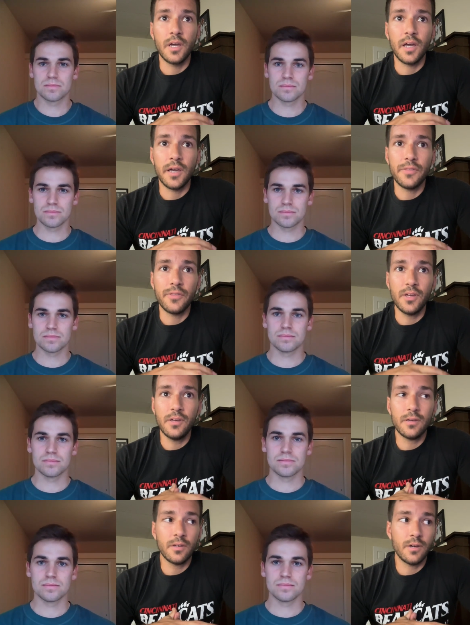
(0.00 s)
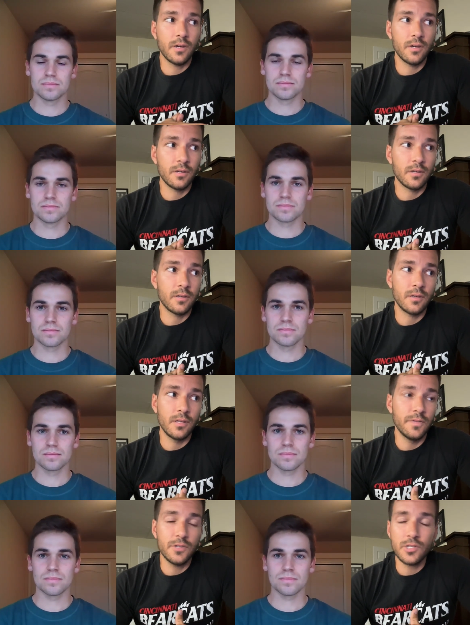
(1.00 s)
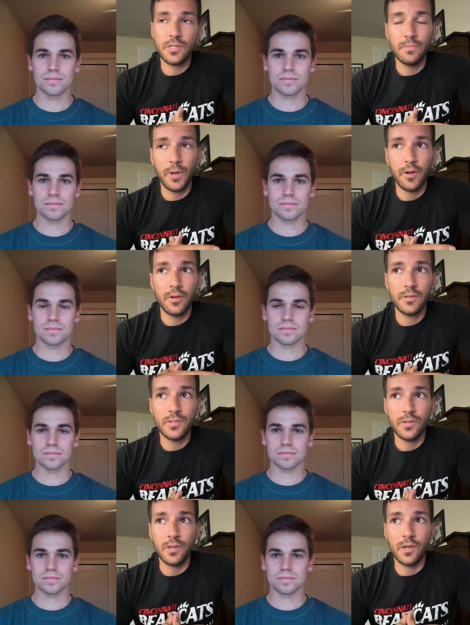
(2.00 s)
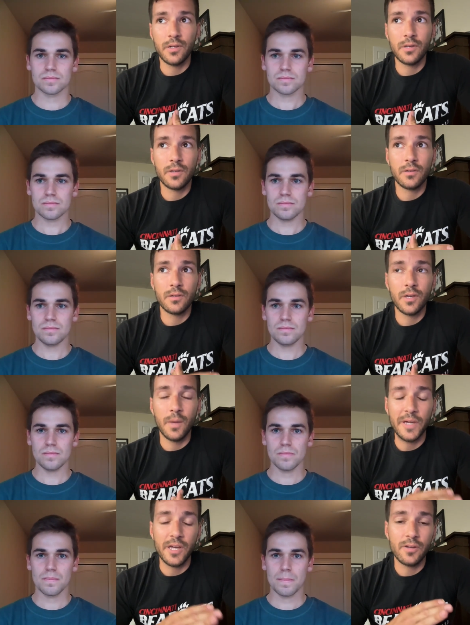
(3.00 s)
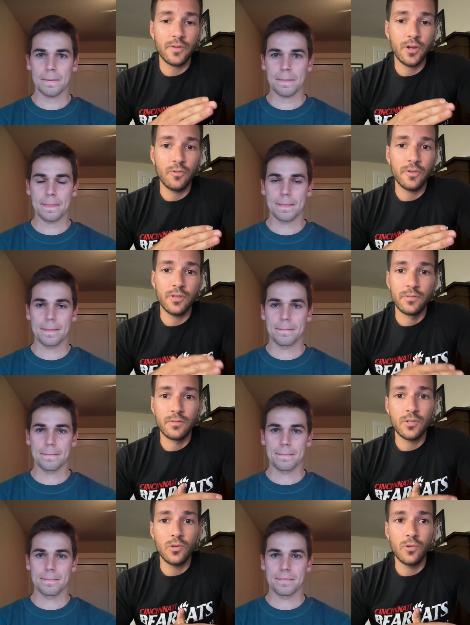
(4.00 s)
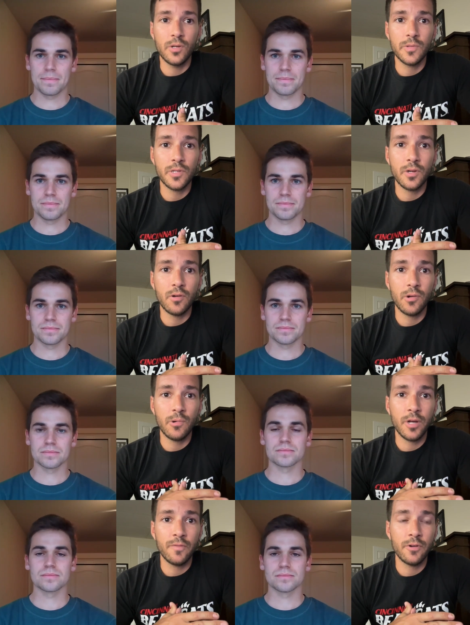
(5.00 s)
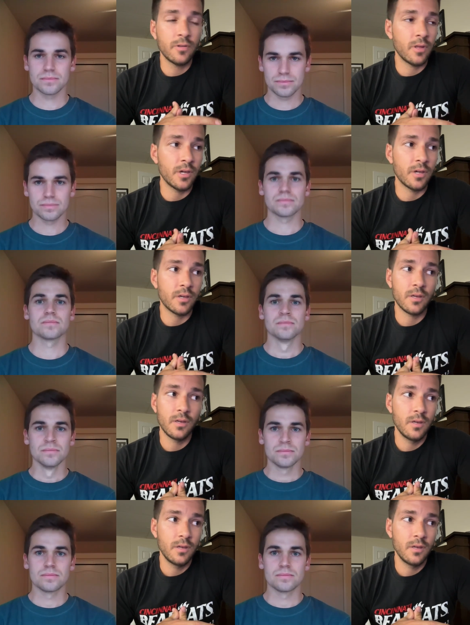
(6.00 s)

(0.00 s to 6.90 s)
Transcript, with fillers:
Speaker 1: yeah i think uh, even just comparing to like coming out of covid two years ago or whatever like